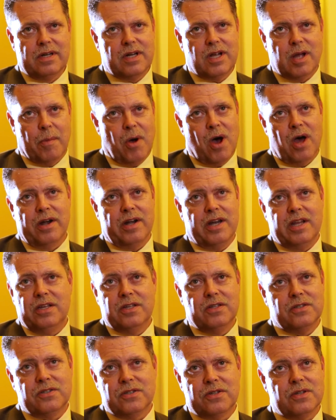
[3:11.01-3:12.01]

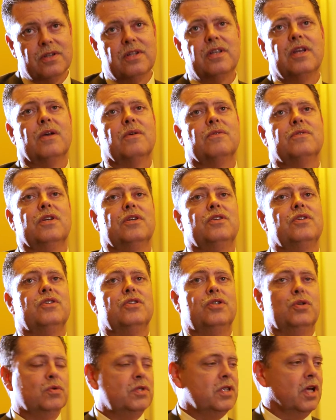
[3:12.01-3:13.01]
commodities, such
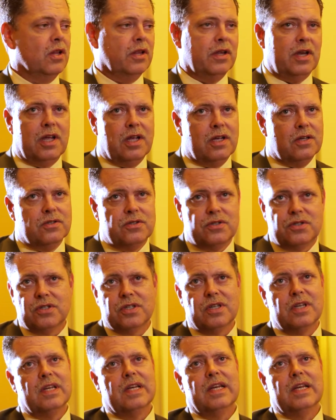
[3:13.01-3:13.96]
as utilities,